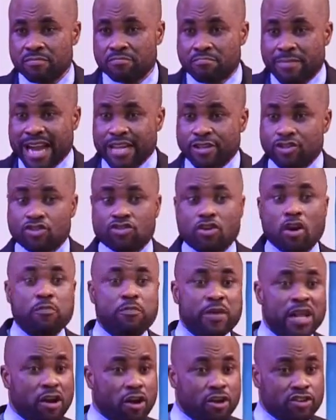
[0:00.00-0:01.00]
My truck
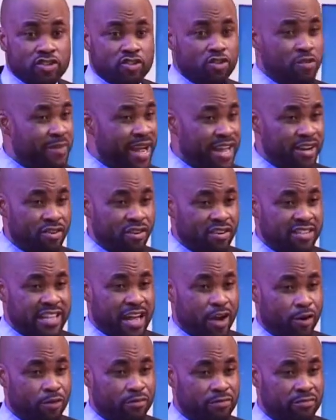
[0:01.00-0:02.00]
belongs to my
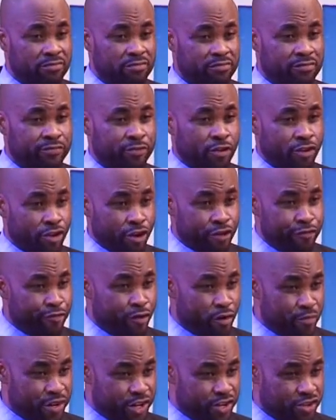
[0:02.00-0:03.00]
daughter. Oh for your
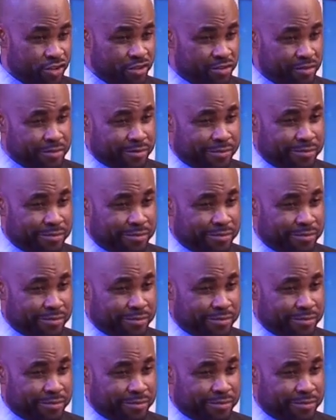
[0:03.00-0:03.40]
information.